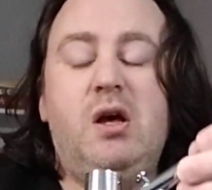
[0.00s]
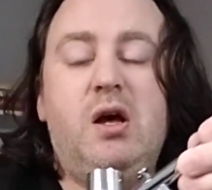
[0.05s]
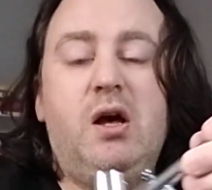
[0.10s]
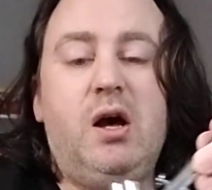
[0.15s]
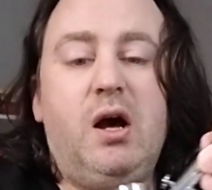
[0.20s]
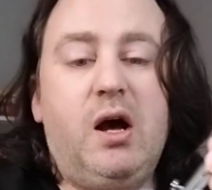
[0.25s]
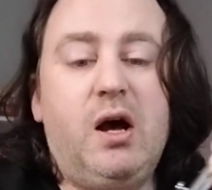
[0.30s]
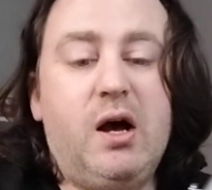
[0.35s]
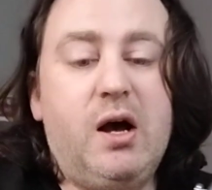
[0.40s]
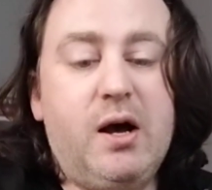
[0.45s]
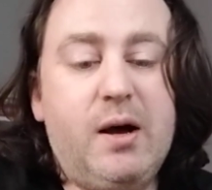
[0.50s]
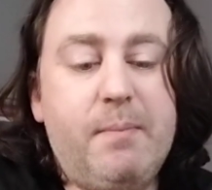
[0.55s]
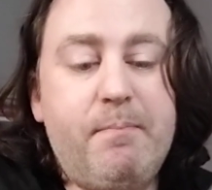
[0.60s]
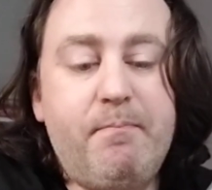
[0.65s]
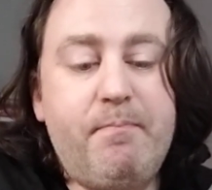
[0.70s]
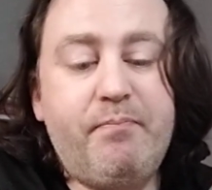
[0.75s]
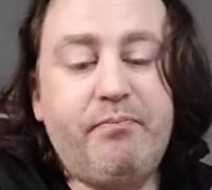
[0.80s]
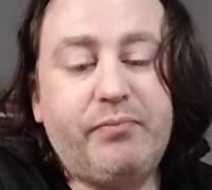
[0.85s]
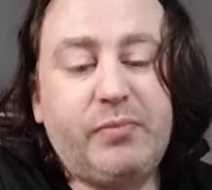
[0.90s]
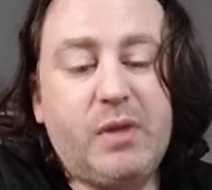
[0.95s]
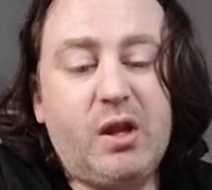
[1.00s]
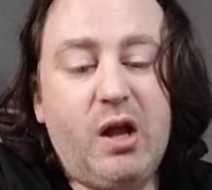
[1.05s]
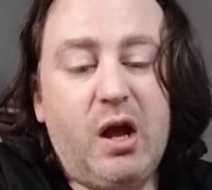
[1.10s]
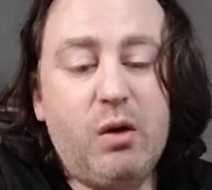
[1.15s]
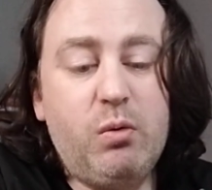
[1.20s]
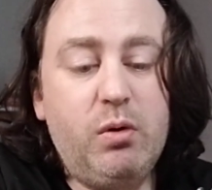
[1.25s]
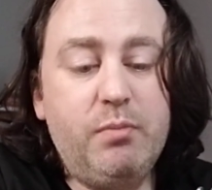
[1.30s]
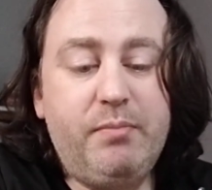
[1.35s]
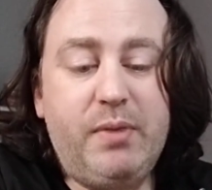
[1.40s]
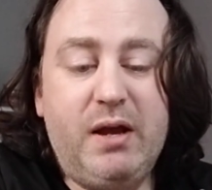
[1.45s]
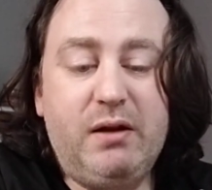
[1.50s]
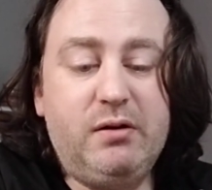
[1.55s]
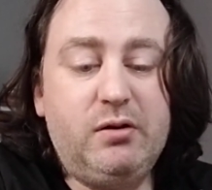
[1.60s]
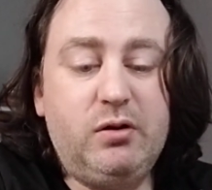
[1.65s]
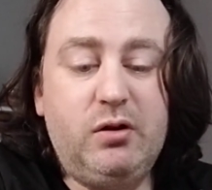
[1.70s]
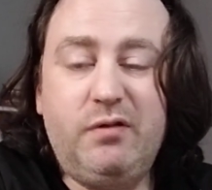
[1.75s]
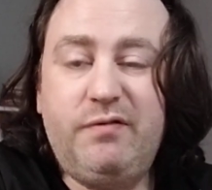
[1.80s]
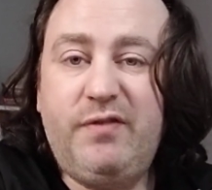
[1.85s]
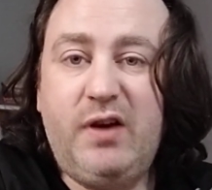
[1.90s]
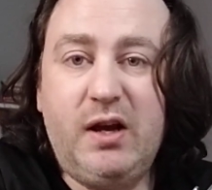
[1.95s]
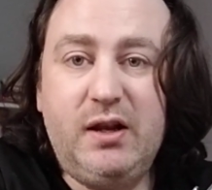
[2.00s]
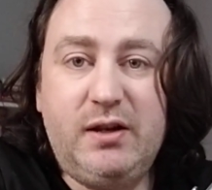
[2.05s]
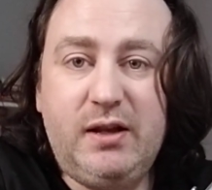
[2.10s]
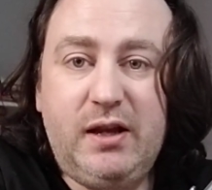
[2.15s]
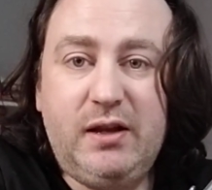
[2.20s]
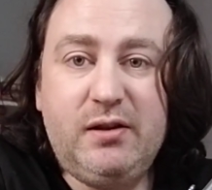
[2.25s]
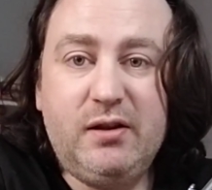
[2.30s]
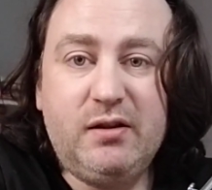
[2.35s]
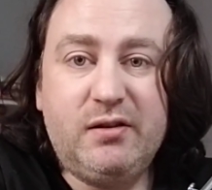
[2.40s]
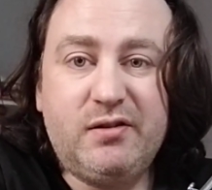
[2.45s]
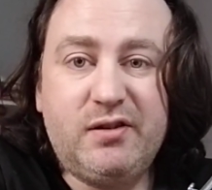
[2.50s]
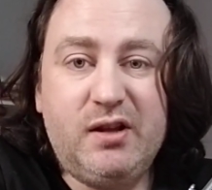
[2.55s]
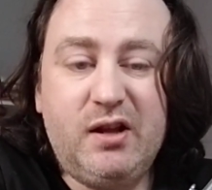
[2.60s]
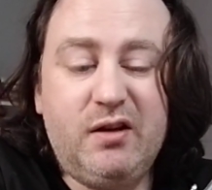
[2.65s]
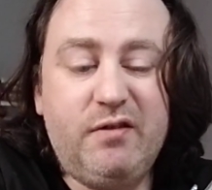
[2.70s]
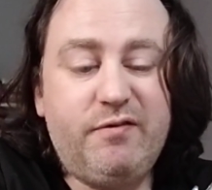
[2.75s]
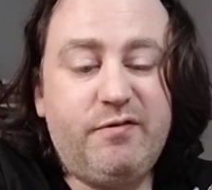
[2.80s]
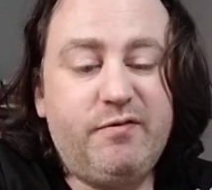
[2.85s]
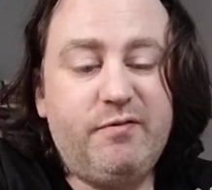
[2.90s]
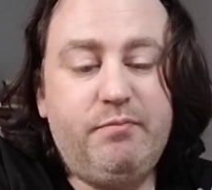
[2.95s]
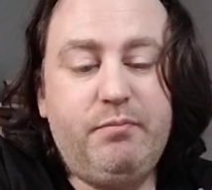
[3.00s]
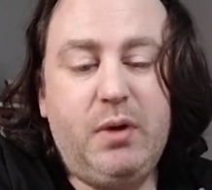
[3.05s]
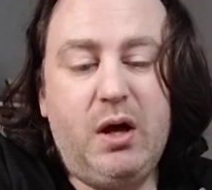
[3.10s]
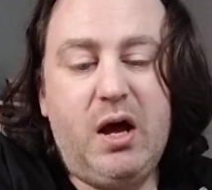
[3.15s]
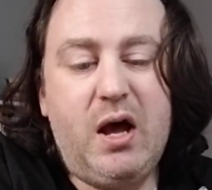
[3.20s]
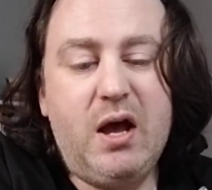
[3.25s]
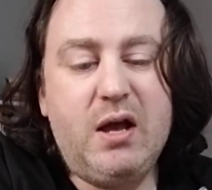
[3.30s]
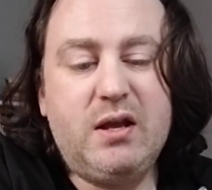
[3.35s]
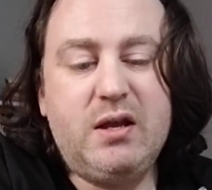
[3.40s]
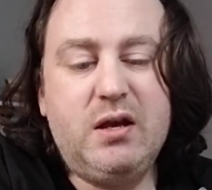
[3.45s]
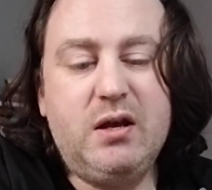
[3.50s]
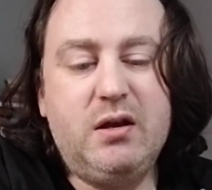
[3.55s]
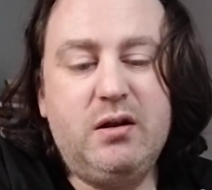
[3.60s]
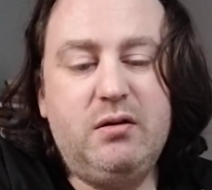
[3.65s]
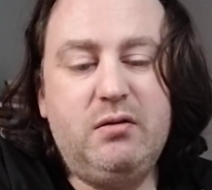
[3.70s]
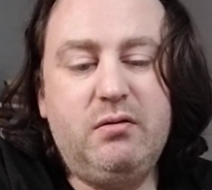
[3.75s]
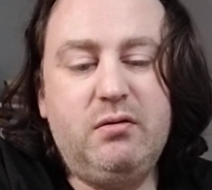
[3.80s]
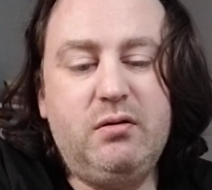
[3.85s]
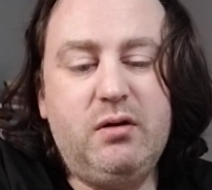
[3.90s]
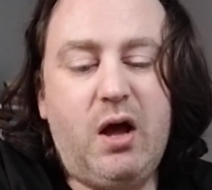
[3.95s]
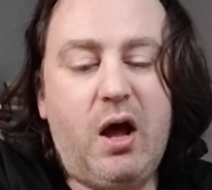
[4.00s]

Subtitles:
I wouldn't be able to do fine detail stuff, but I can.